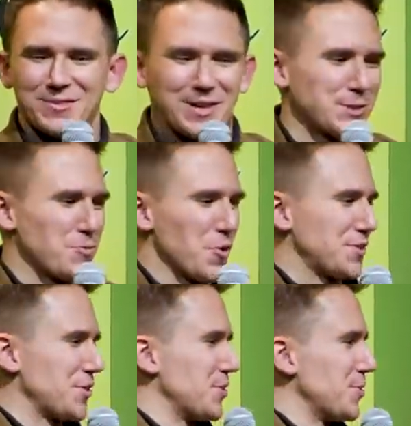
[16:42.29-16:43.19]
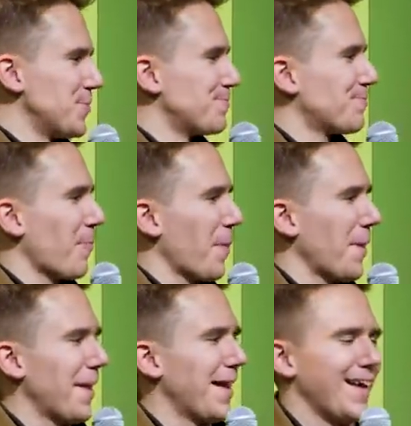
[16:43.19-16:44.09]
Got some work to do.
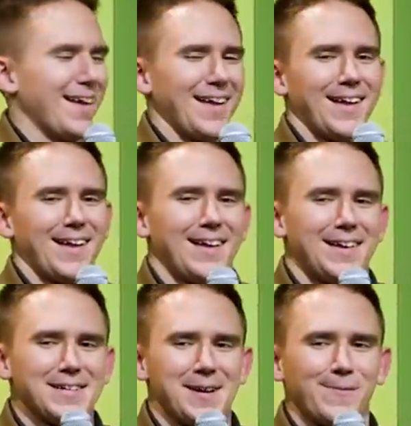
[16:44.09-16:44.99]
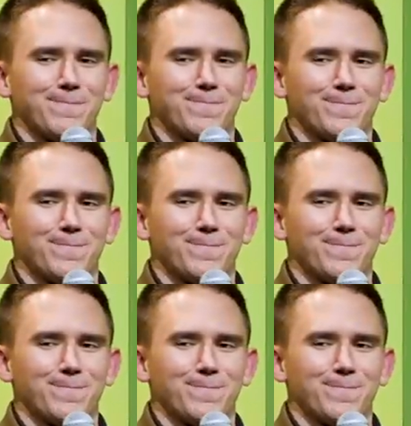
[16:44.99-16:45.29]
Yeah.